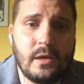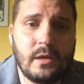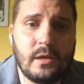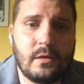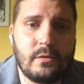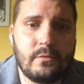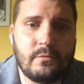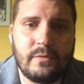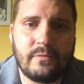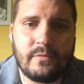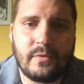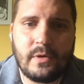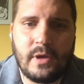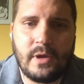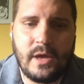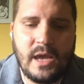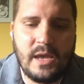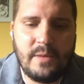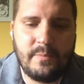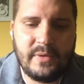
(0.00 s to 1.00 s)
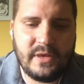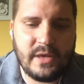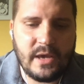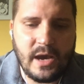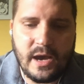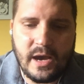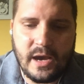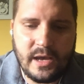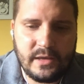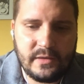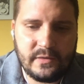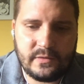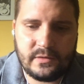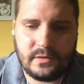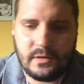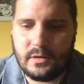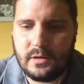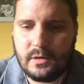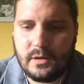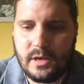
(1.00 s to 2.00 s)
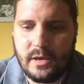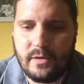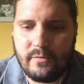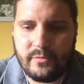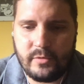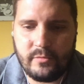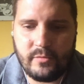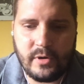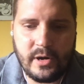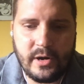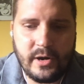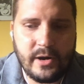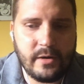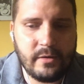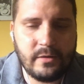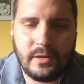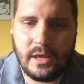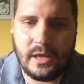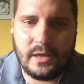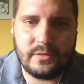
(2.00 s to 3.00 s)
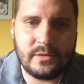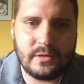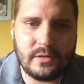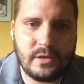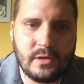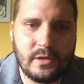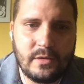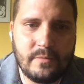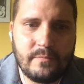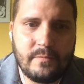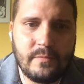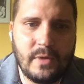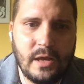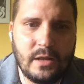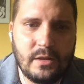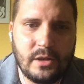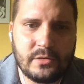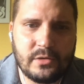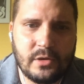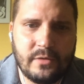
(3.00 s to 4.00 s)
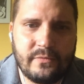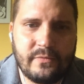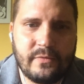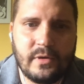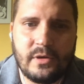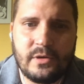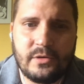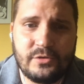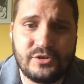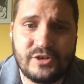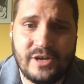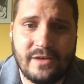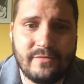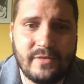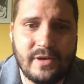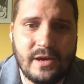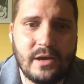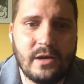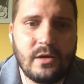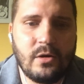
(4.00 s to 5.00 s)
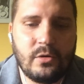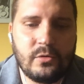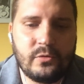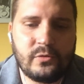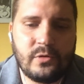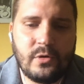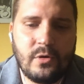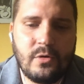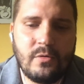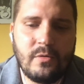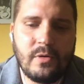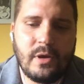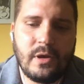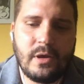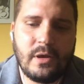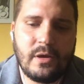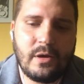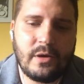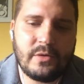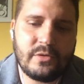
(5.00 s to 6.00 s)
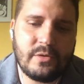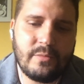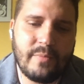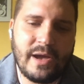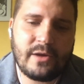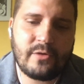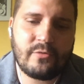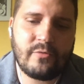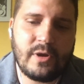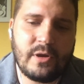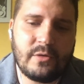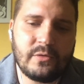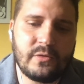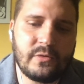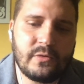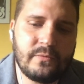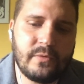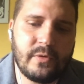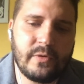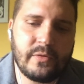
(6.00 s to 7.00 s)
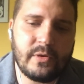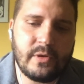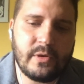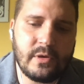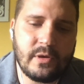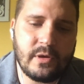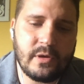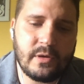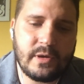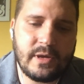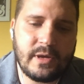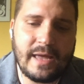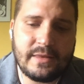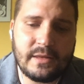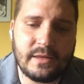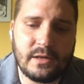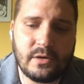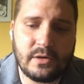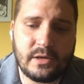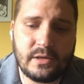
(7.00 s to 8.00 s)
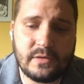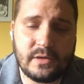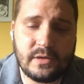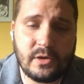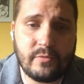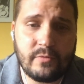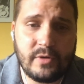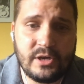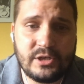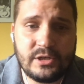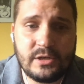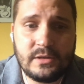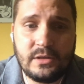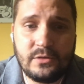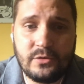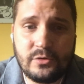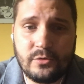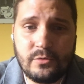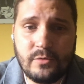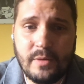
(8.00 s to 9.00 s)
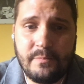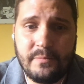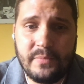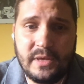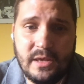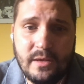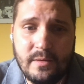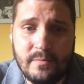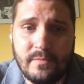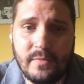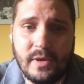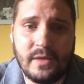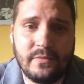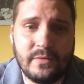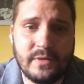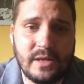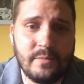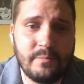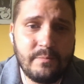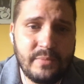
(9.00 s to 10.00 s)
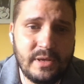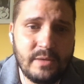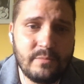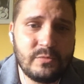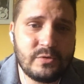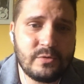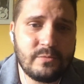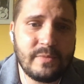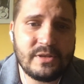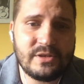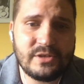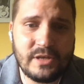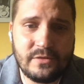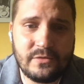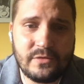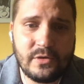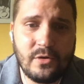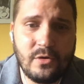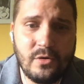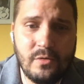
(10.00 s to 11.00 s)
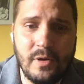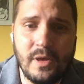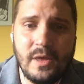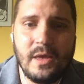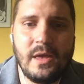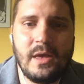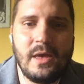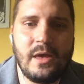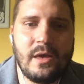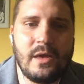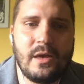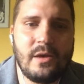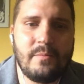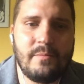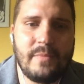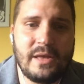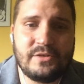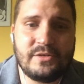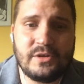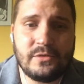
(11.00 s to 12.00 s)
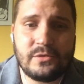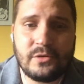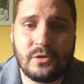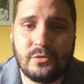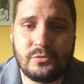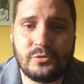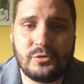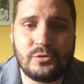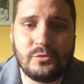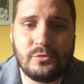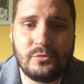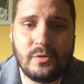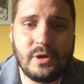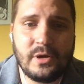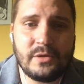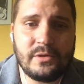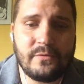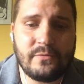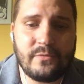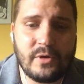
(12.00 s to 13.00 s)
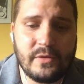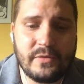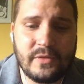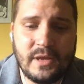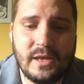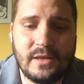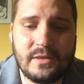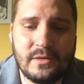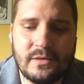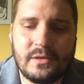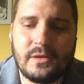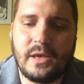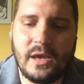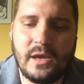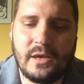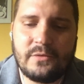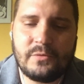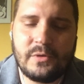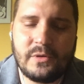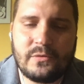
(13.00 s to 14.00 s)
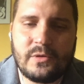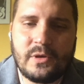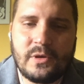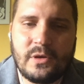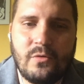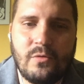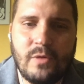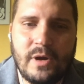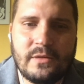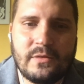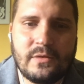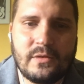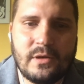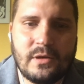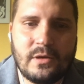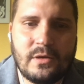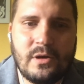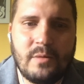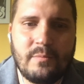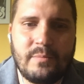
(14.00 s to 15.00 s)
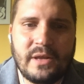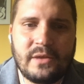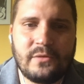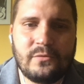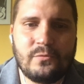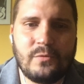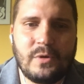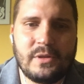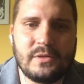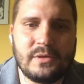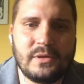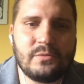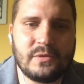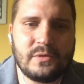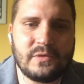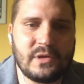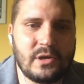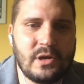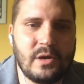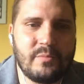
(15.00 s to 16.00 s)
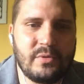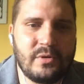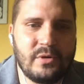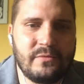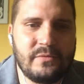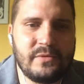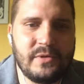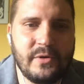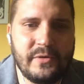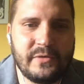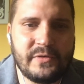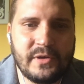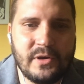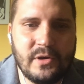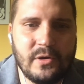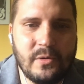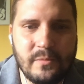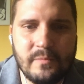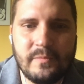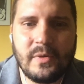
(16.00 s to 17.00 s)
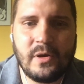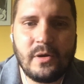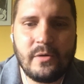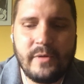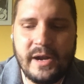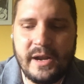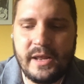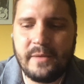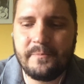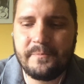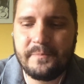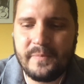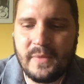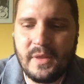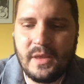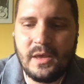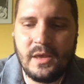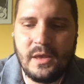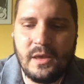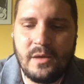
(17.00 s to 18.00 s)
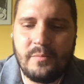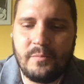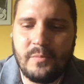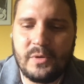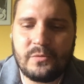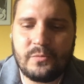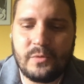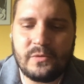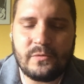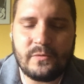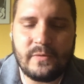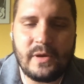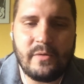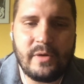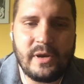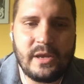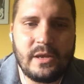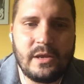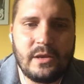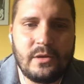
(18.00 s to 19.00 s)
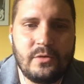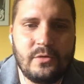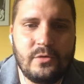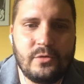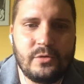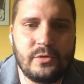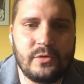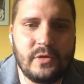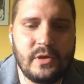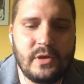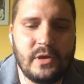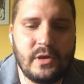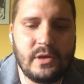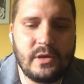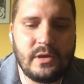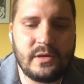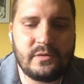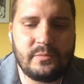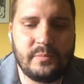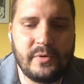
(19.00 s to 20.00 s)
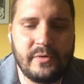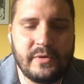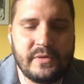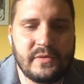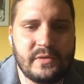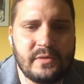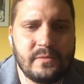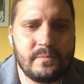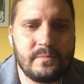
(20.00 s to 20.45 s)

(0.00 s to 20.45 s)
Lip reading: with APIs everywhere and a lot of Java also on the backgrounds for the catalog integration into a PIM, and then PIM to Magento, Magento to the front end. Yeah, it was quite a complex one. It was a couple of years ago already, but was very good experience.